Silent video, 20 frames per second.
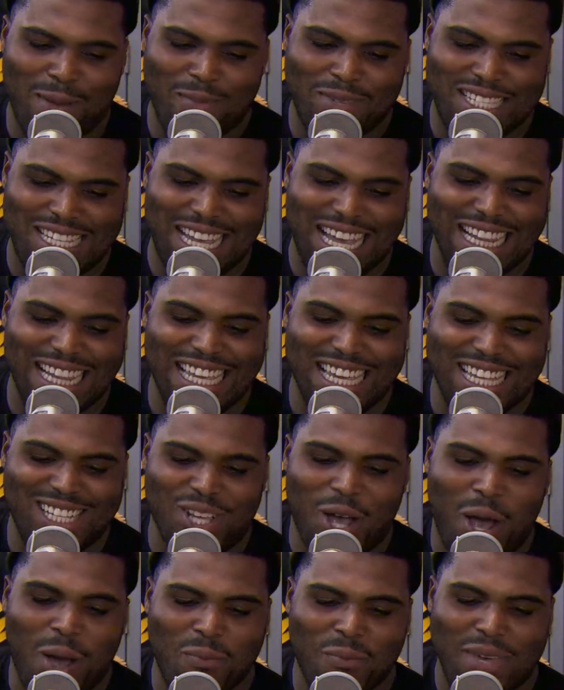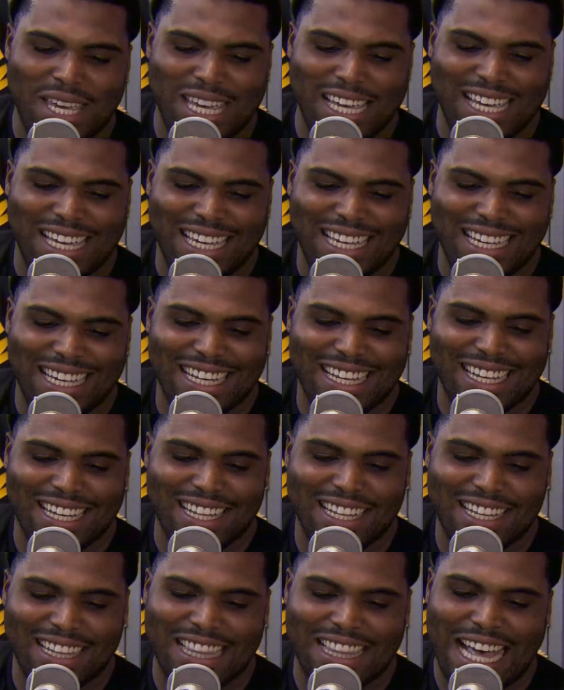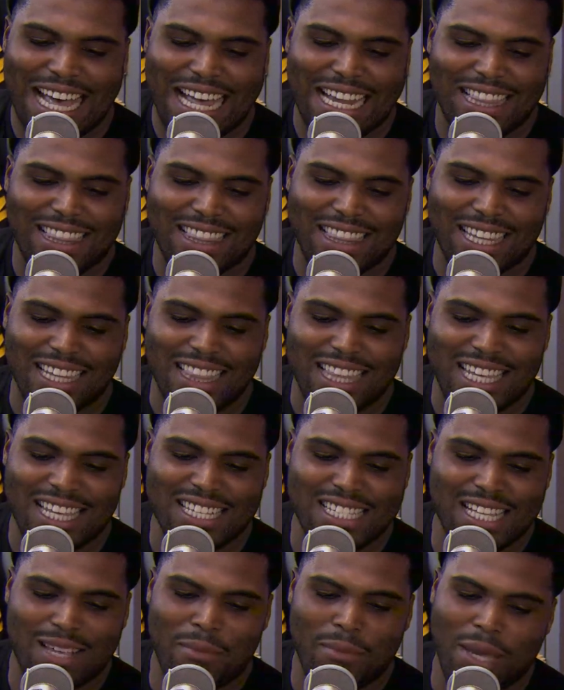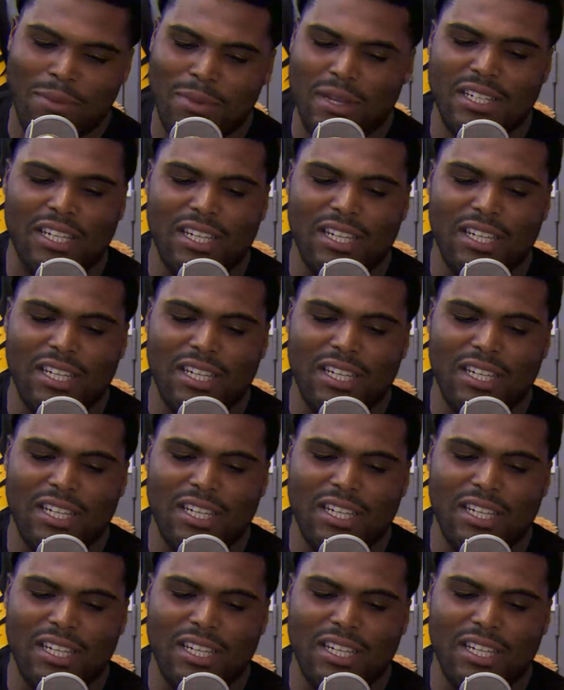Stan Lee taught me that the things that made me